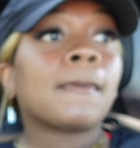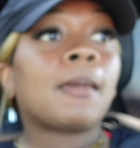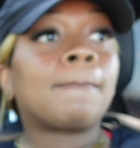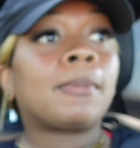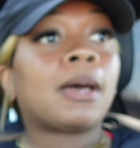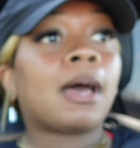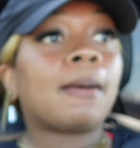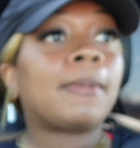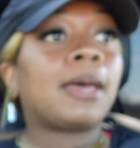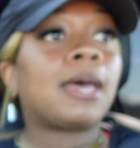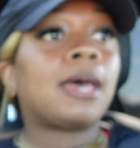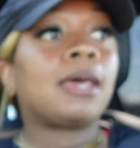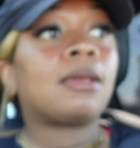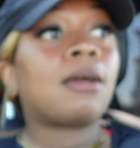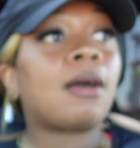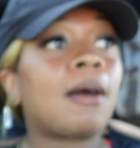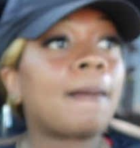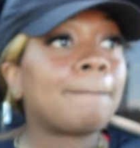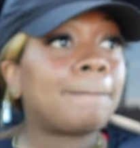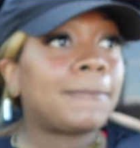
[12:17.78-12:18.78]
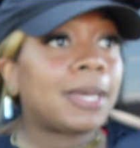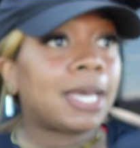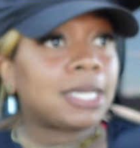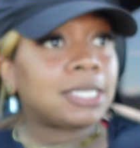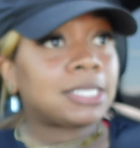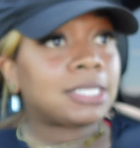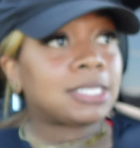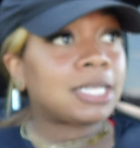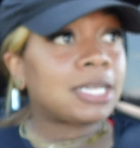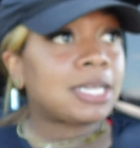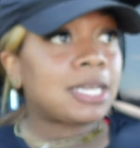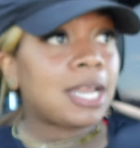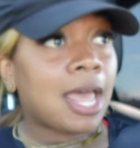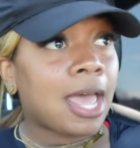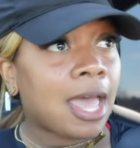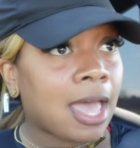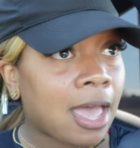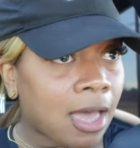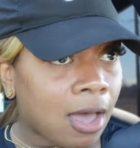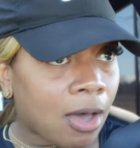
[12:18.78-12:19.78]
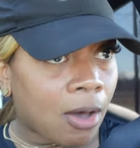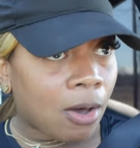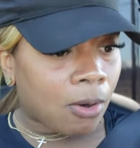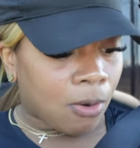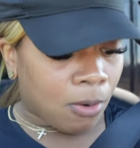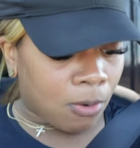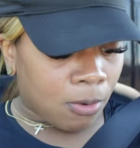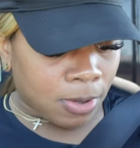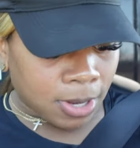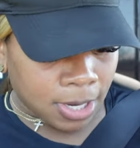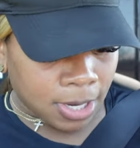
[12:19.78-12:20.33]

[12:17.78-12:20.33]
But I'm heading on base now.